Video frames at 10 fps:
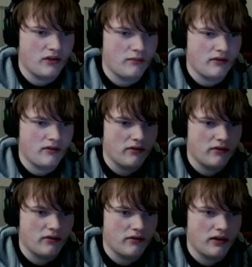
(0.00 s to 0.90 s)
it chilled me to the
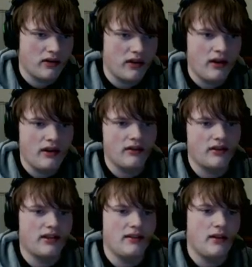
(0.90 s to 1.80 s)
clothes. Hold on.
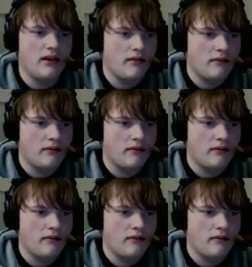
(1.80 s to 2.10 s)
Goddamn.